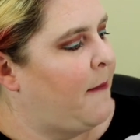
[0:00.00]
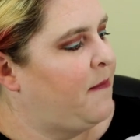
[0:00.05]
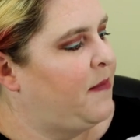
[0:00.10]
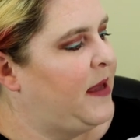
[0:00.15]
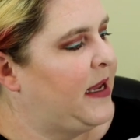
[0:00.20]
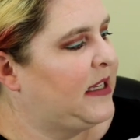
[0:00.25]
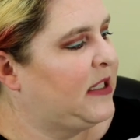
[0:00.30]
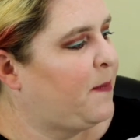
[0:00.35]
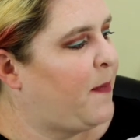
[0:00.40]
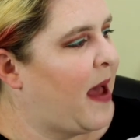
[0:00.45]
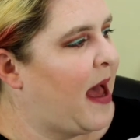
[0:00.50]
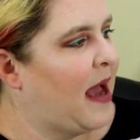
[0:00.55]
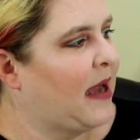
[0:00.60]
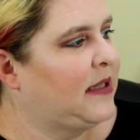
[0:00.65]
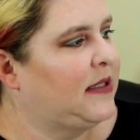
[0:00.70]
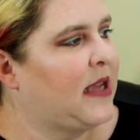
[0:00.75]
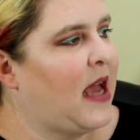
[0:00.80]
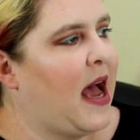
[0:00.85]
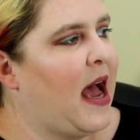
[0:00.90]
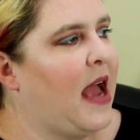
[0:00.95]
This
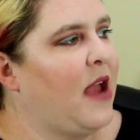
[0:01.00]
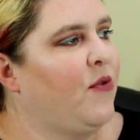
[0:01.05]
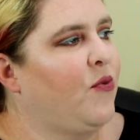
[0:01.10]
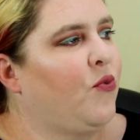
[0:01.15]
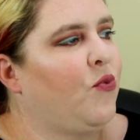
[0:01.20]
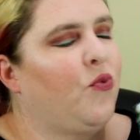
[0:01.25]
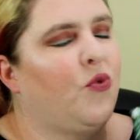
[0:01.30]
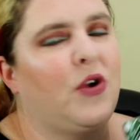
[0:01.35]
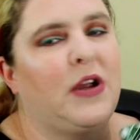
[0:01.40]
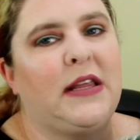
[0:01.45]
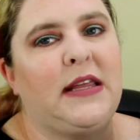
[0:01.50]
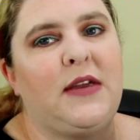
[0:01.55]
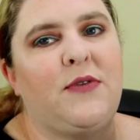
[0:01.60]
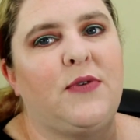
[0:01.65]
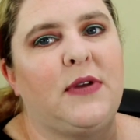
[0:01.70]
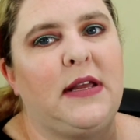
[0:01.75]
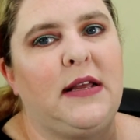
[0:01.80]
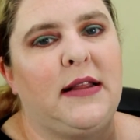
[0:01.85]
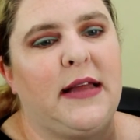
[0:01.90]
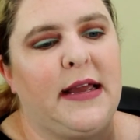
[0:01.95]
box, I really,
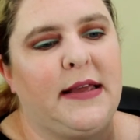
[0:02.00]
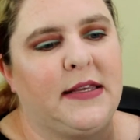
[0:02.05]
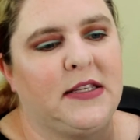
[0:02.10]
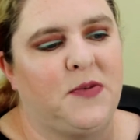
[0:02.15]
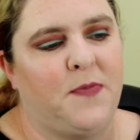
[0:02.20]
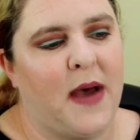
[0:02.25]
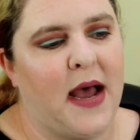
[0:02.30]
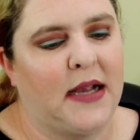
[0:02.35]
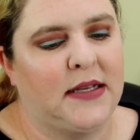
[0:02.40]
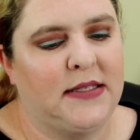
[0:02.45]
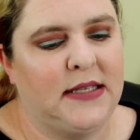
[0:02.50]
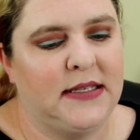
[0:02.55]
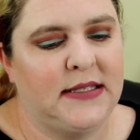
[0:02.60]
really like this box.